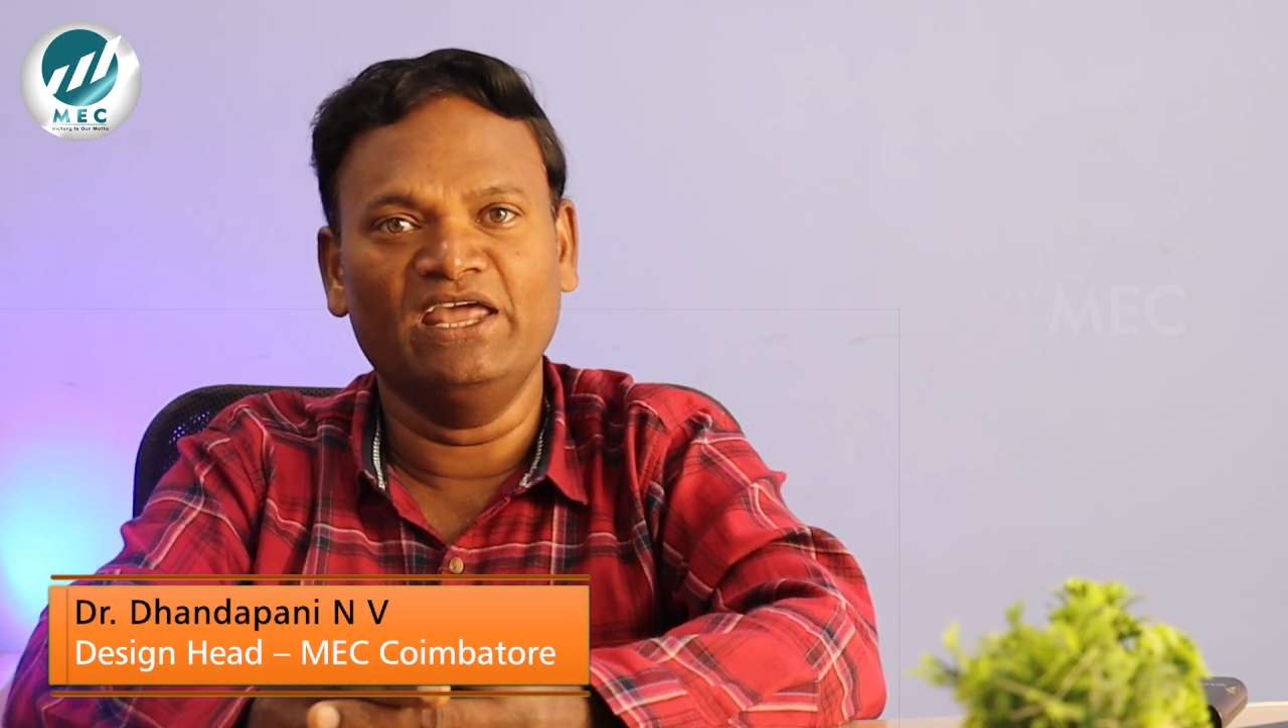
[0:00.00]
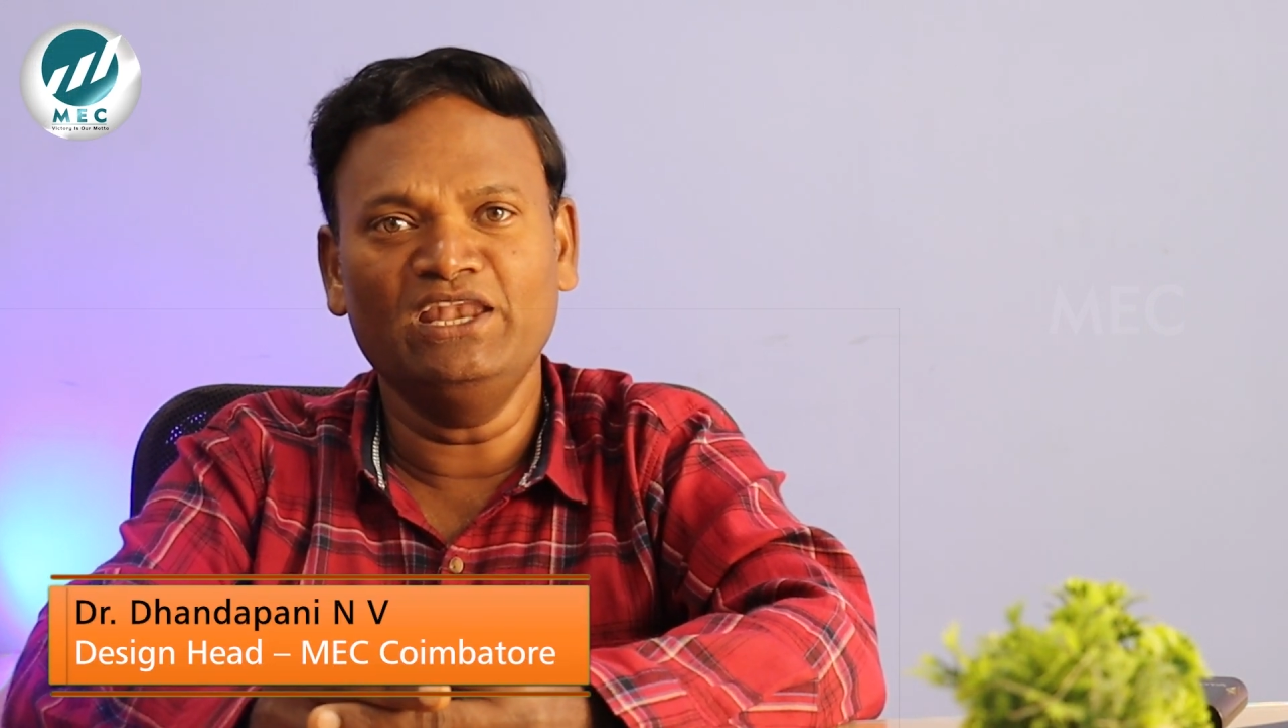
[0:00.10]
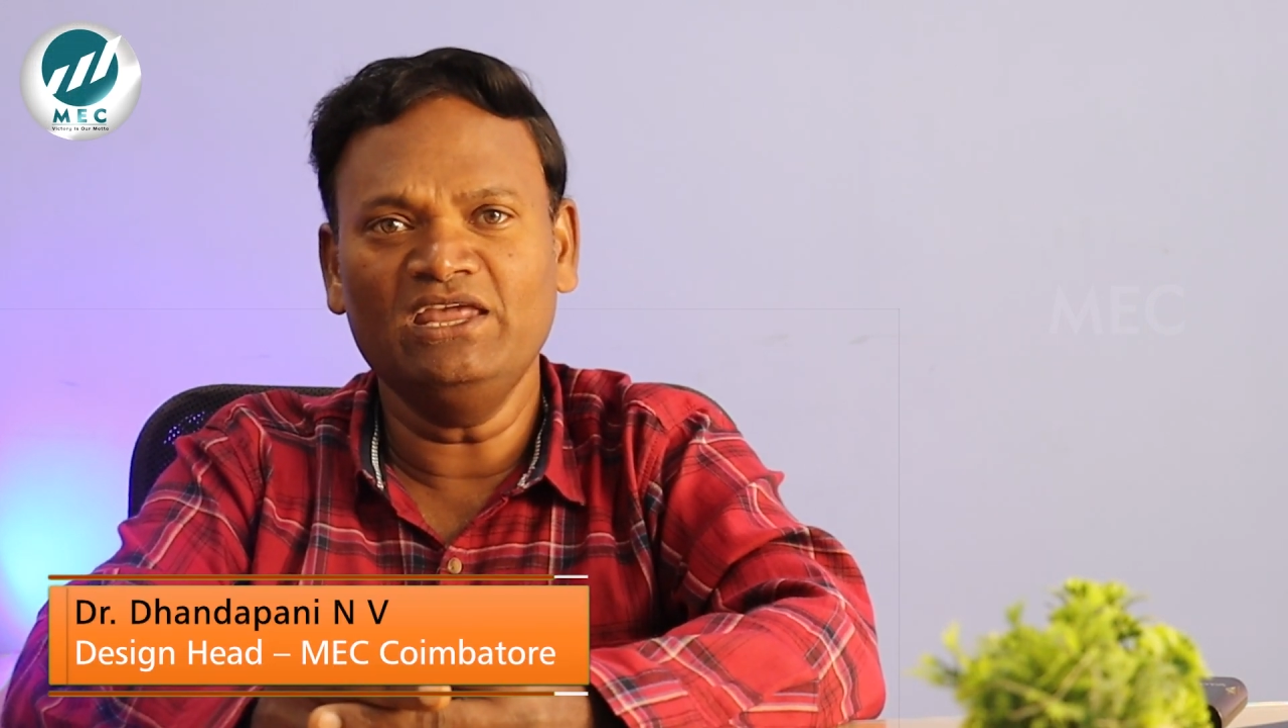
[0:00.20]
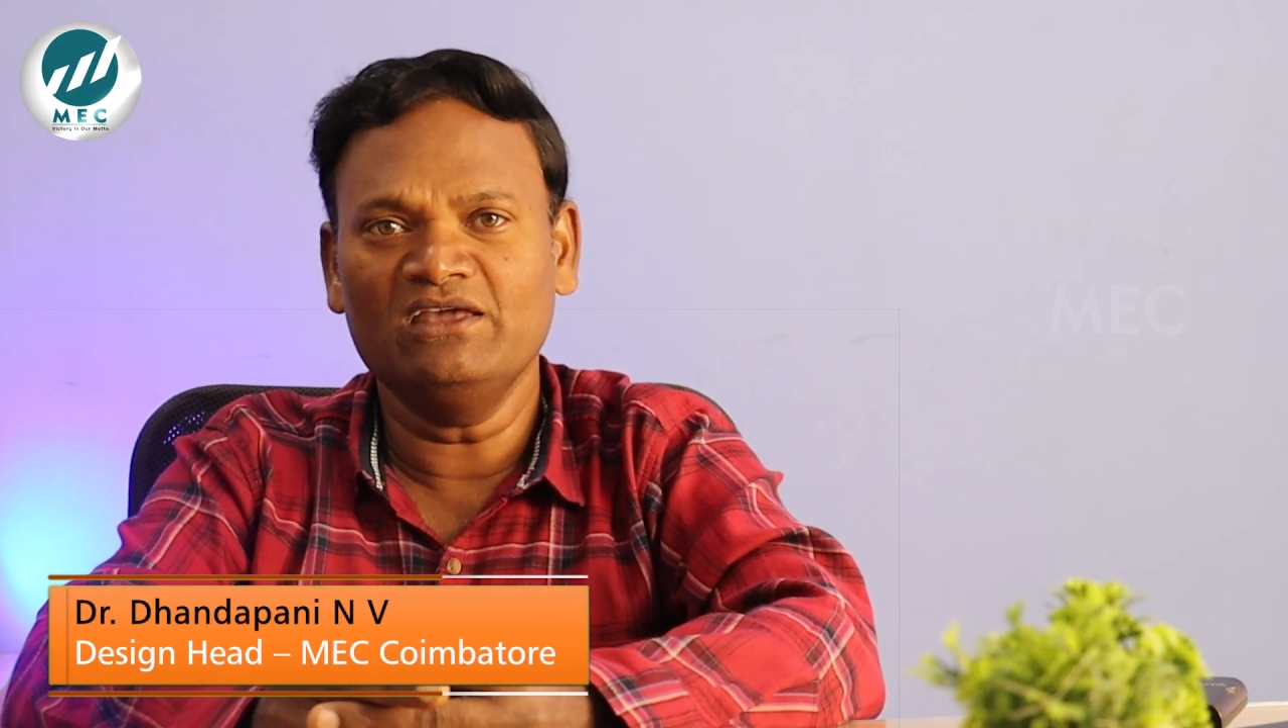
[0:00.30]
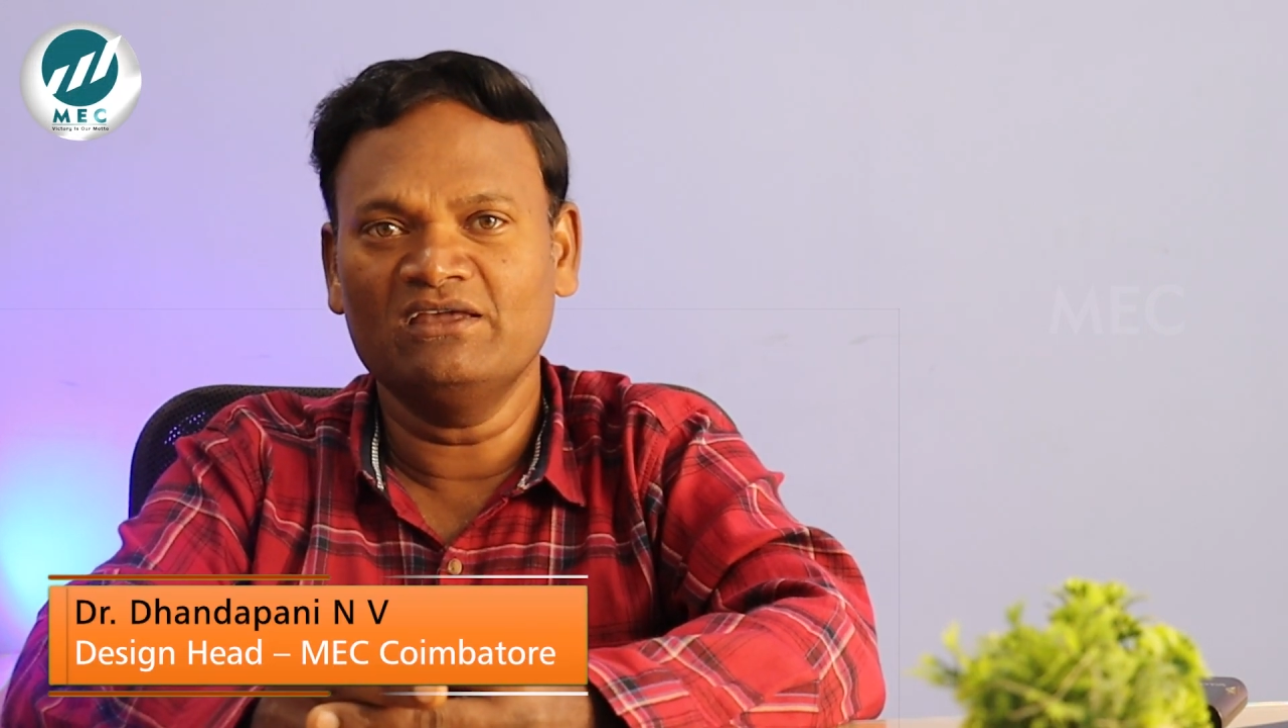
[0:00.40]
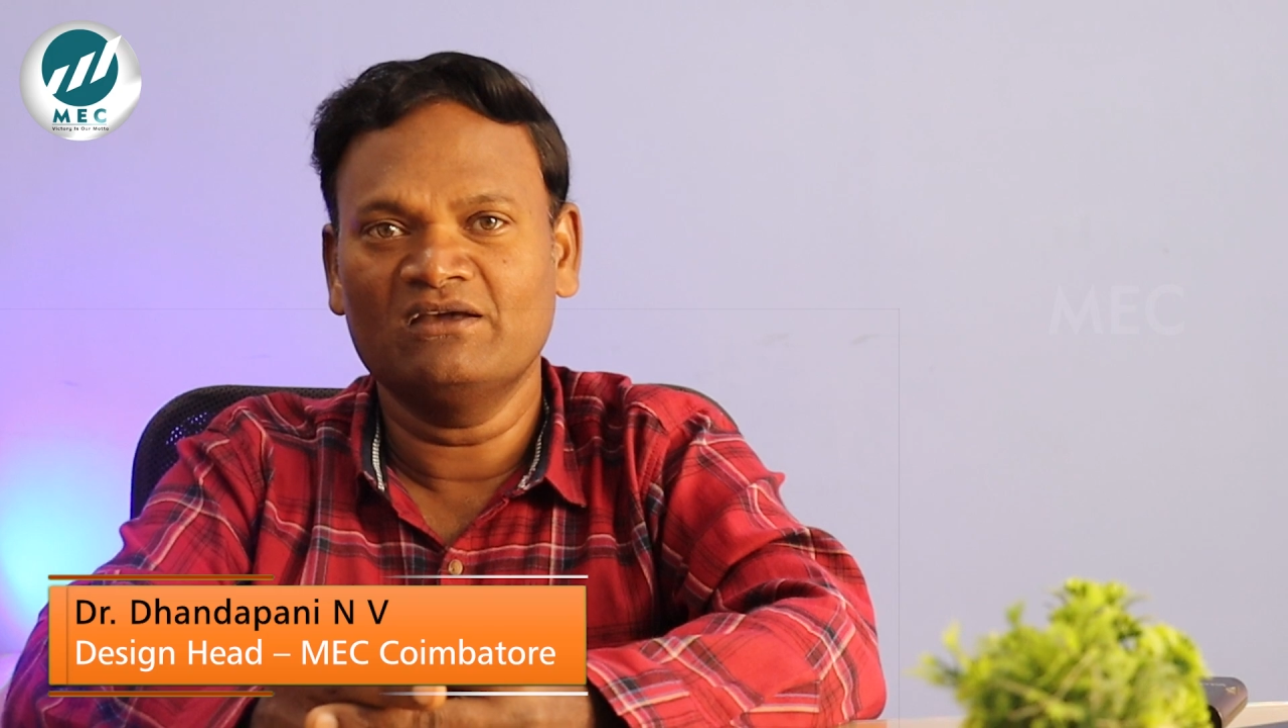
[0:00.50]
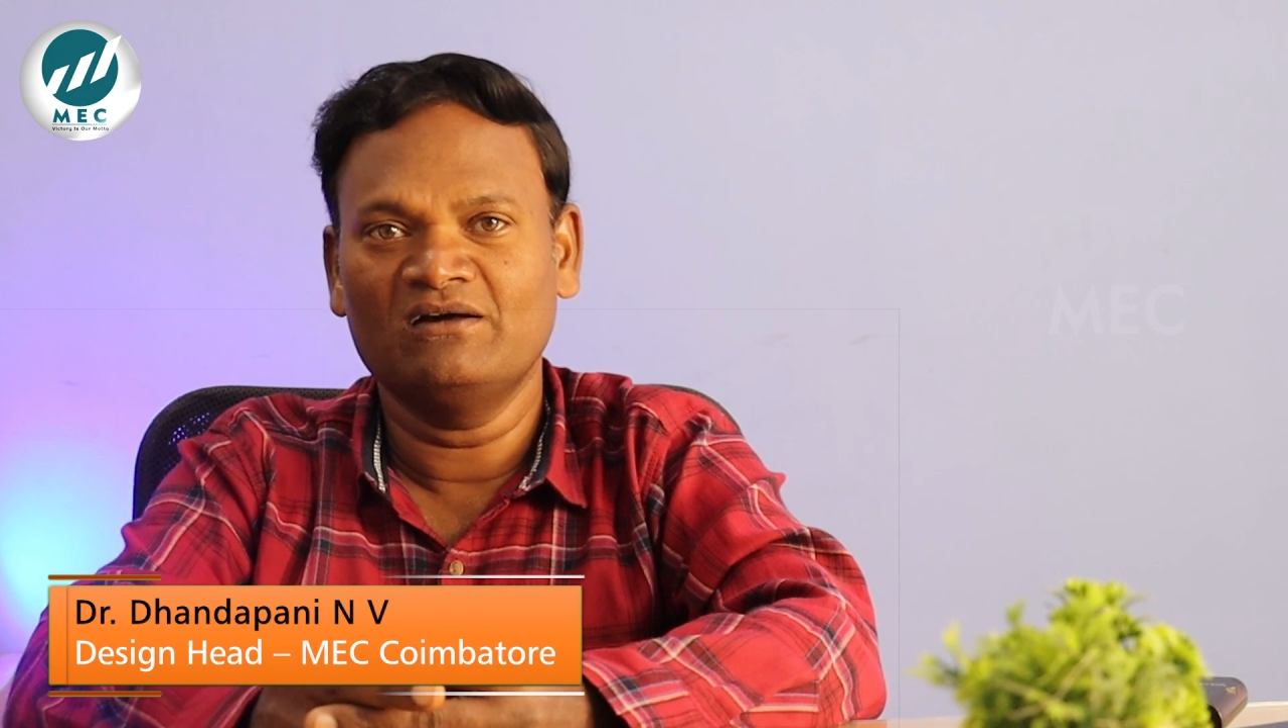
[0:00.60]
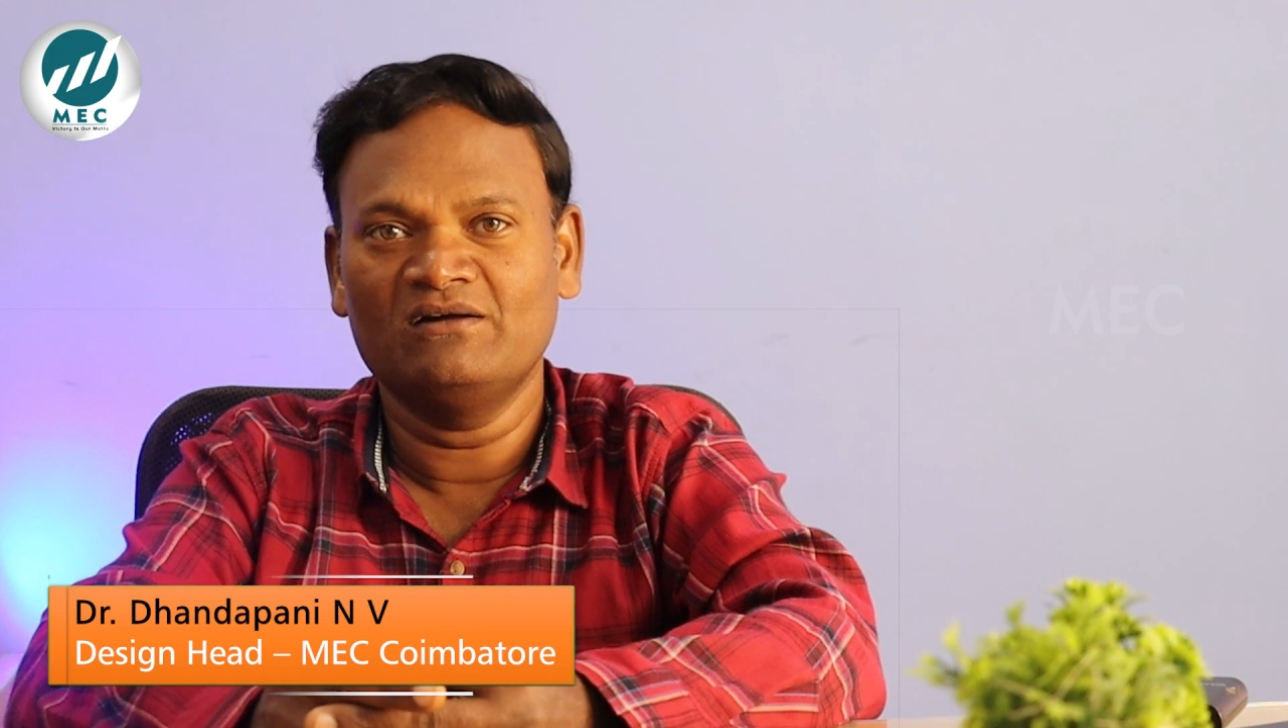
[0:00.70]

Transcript: any